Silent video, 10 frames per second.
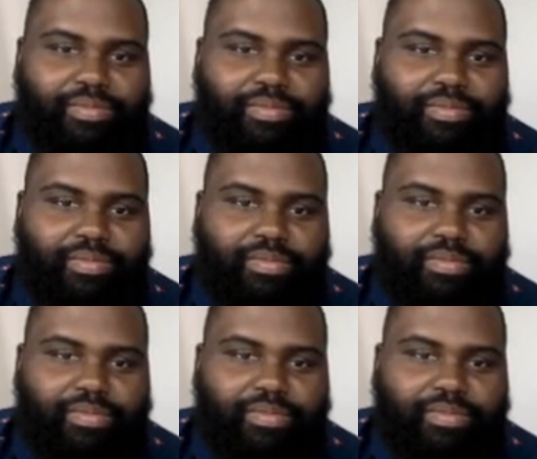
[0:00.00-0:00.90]

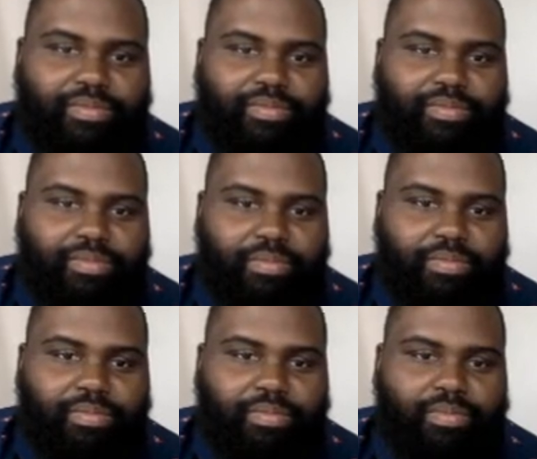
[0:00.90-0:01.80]

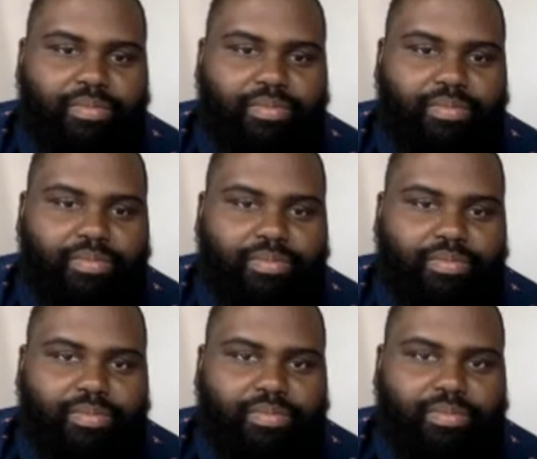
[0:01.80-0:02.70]

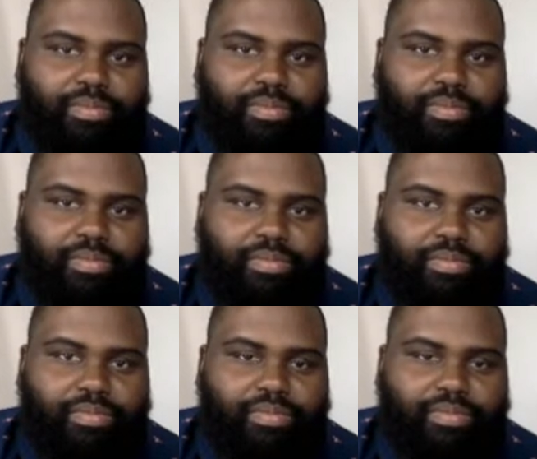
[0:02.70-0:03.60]
The person shown says nothing.